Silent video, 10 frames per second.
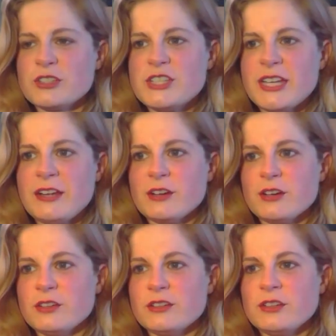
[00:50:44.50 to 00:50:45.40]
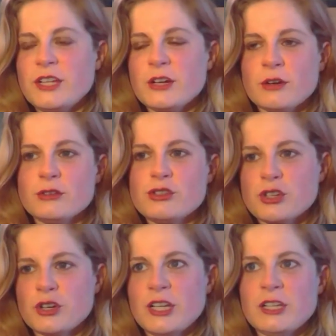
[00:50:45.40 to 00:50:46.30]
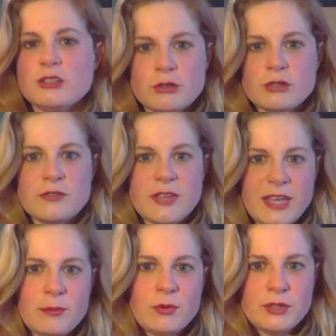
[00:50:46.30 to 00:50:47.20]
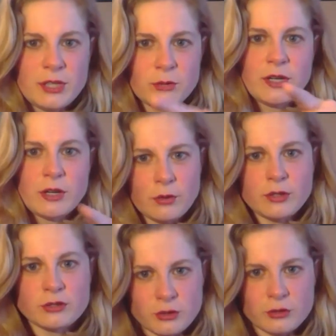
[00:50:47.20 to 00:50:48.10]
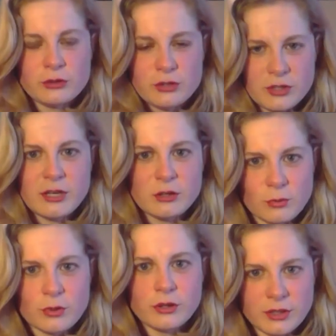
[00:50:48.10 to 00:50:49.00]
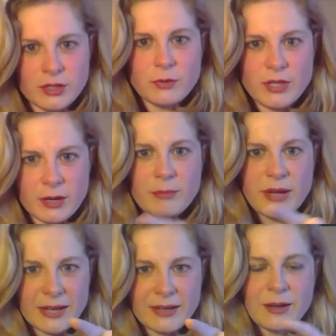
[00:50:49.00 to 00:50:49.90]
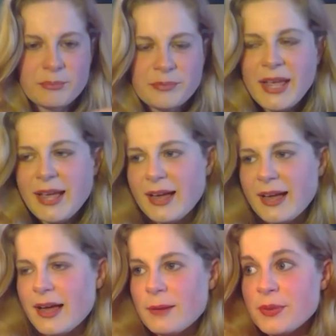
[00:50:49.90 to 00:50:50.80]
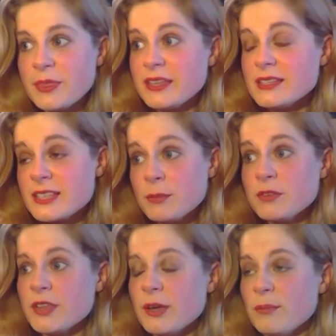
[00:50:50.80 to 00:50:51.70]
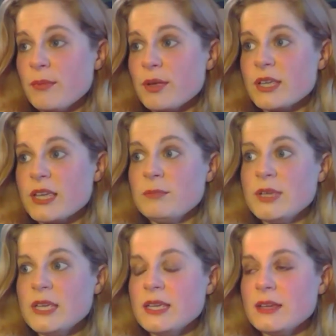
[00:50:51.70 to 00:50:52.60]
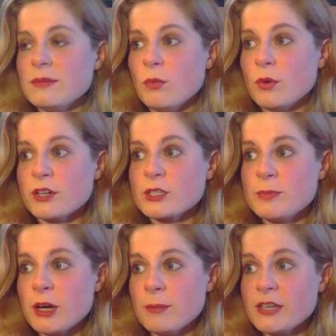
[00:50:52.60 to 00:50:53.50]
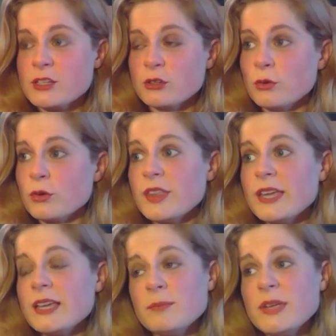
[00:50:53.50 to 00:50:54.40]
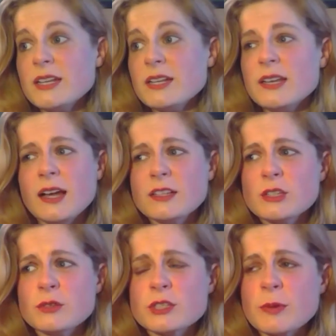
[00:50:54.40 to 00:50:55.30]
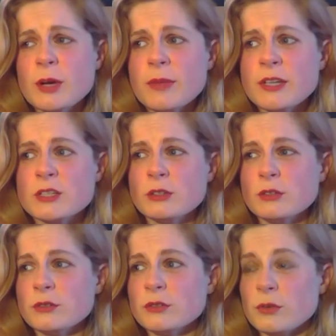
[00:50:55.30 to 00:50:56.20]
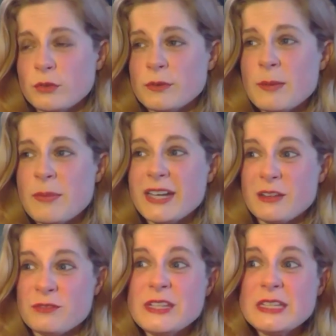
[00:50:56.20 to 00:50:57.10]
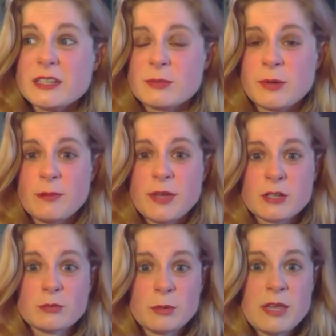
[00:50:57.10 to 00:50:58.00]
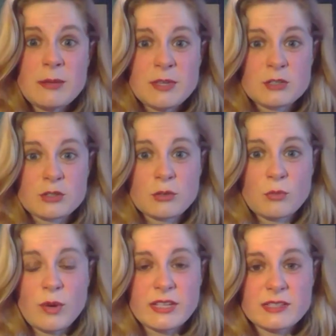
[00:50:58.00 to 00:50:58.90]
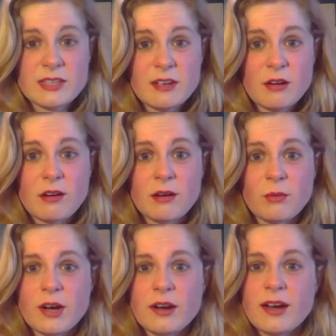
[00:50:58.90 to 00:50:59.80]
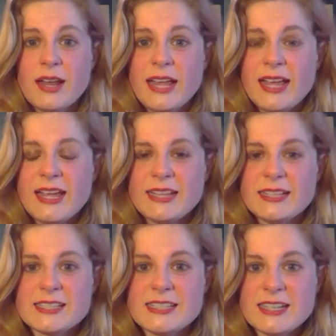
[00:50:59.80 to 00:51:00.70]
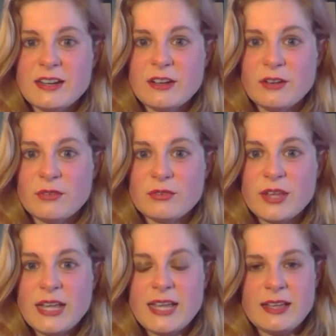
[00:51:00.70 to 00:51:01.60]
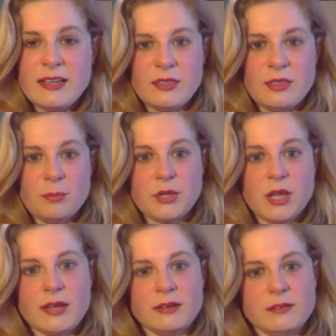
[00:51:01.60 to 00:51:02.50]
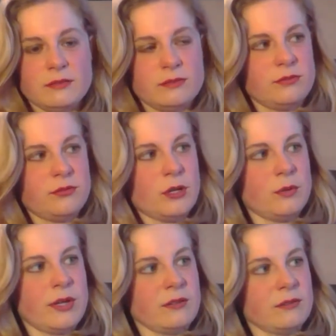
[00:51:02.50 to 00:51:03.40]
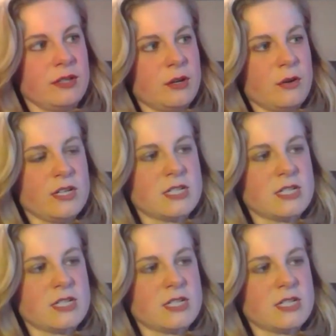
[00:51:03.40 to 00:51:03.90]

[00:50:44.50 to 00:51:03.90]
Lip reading: standard hero's journey, Joseph Campbell, here we go in a circle to the underworld and then we come back up. But then some of them can be more experimental, or they can be not so experimental. They might not feel experimental, but maybe in certain ways they are, where instead of the plot following, a